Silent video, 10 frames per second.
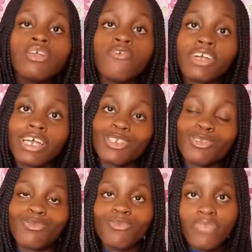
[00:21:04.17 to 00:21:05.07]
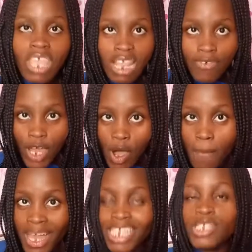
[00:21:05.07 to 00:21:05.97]
Don't forget to leave a
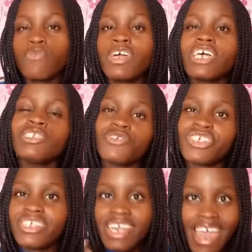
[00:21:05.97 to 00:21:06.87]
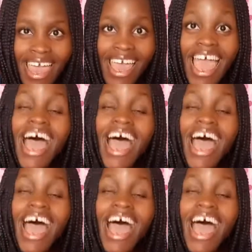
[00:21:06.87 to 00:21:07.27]
comment. Don't forget to share.